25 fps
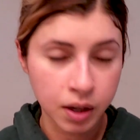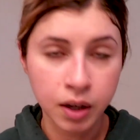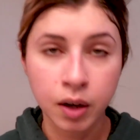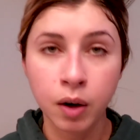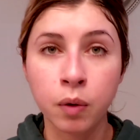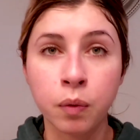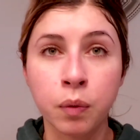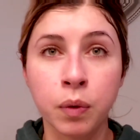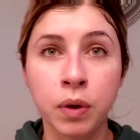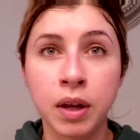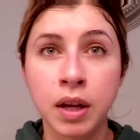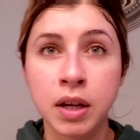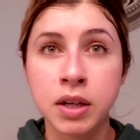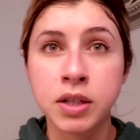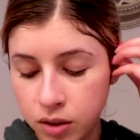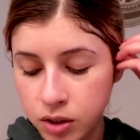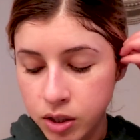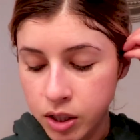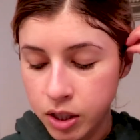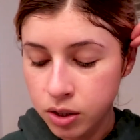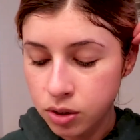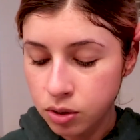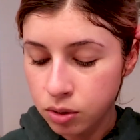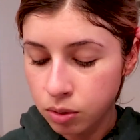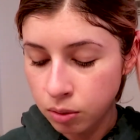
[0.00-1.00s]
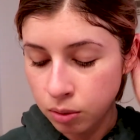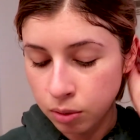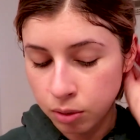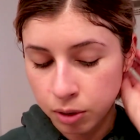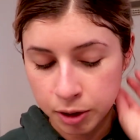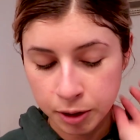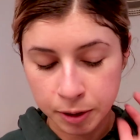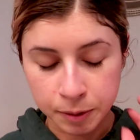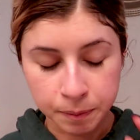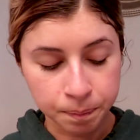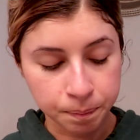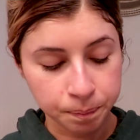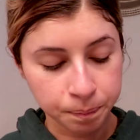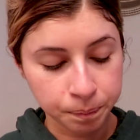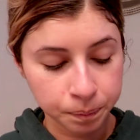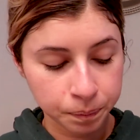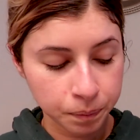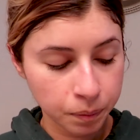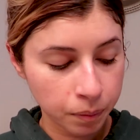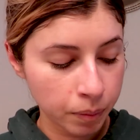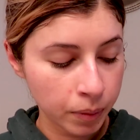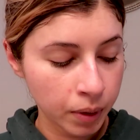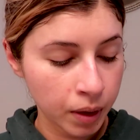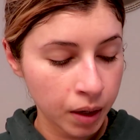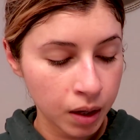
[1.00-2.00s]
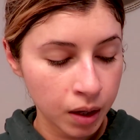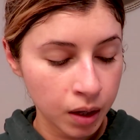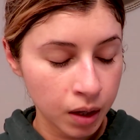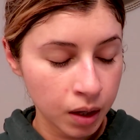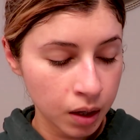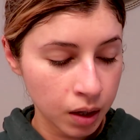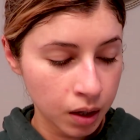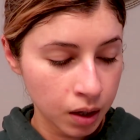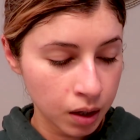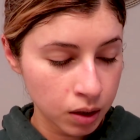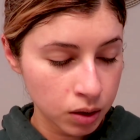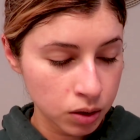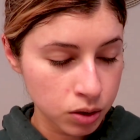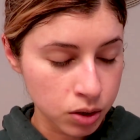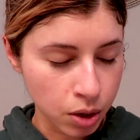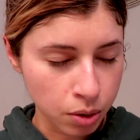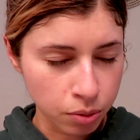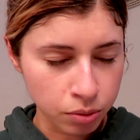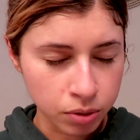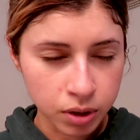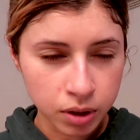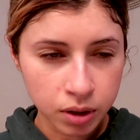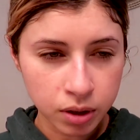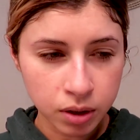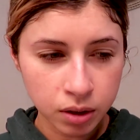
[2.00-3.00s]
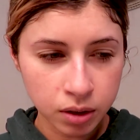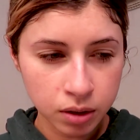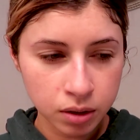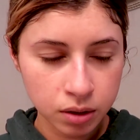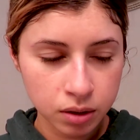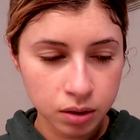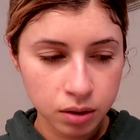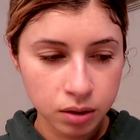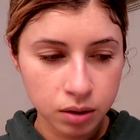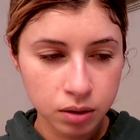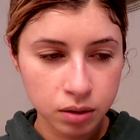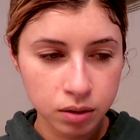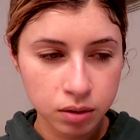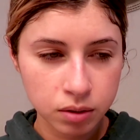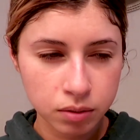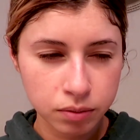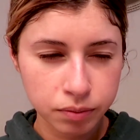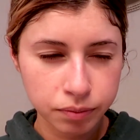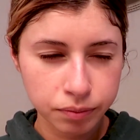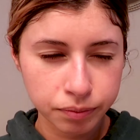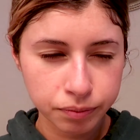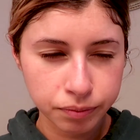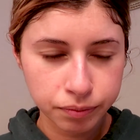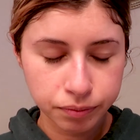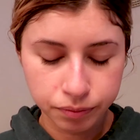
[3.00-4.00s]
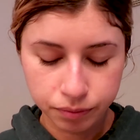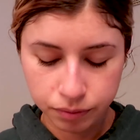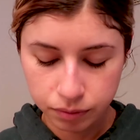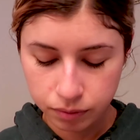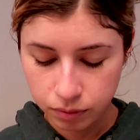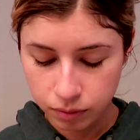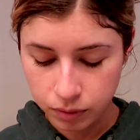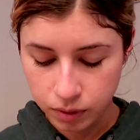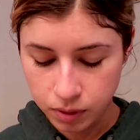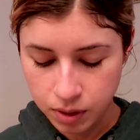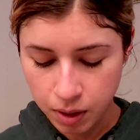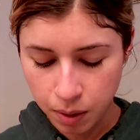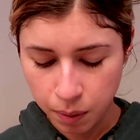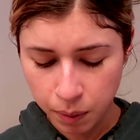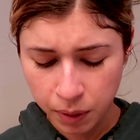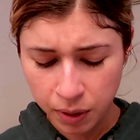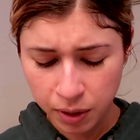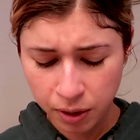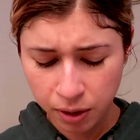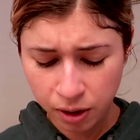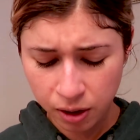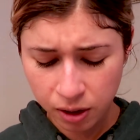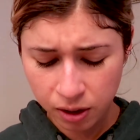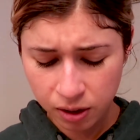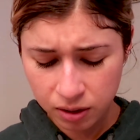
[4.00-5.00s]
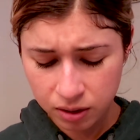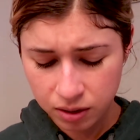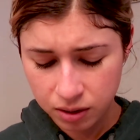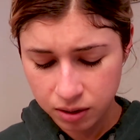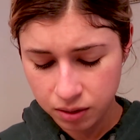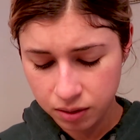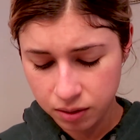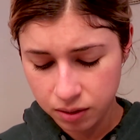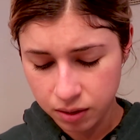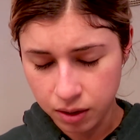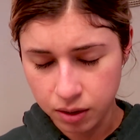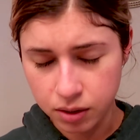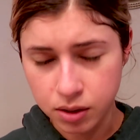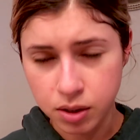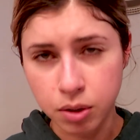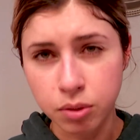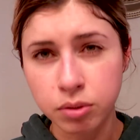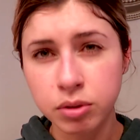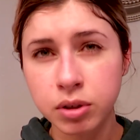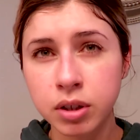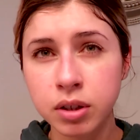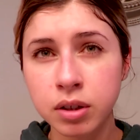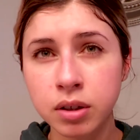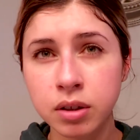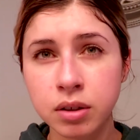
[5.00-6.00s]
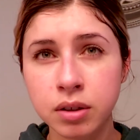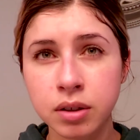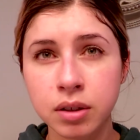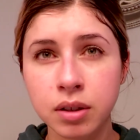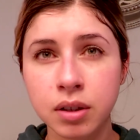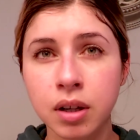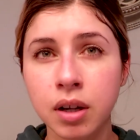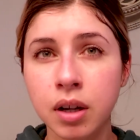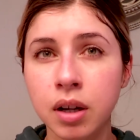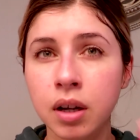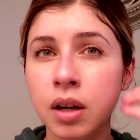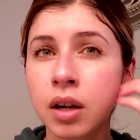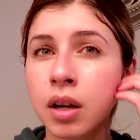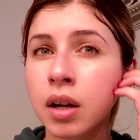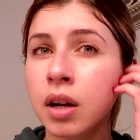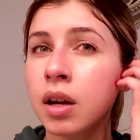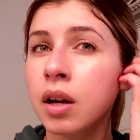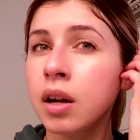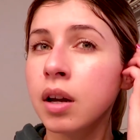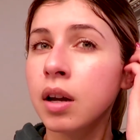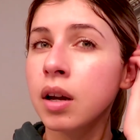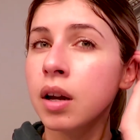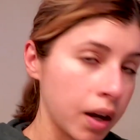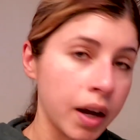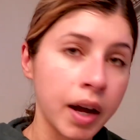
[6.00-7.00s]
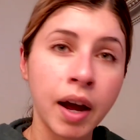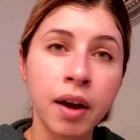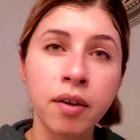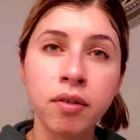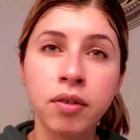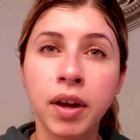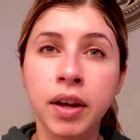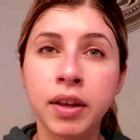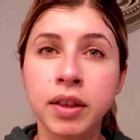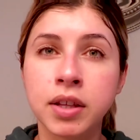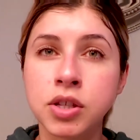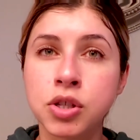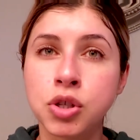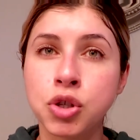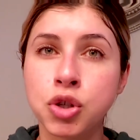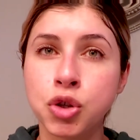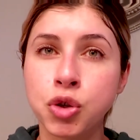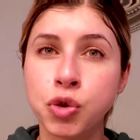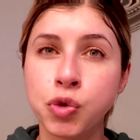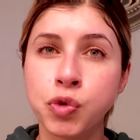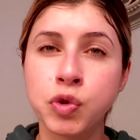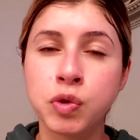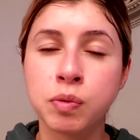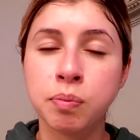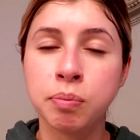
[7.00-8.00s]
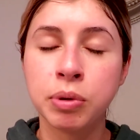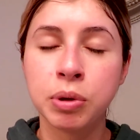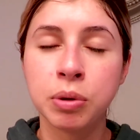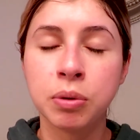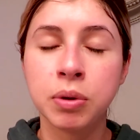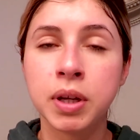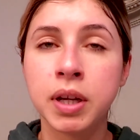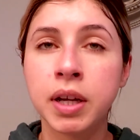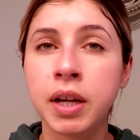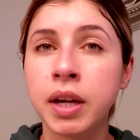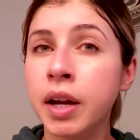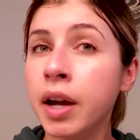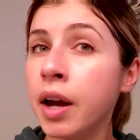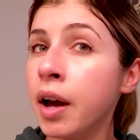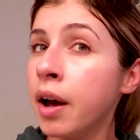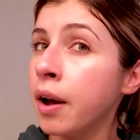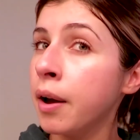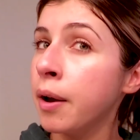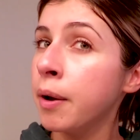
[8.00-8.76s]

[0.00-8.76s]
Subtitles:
like a really gentle toner. Is that what it's called? A toner? I have like this Juice Beauty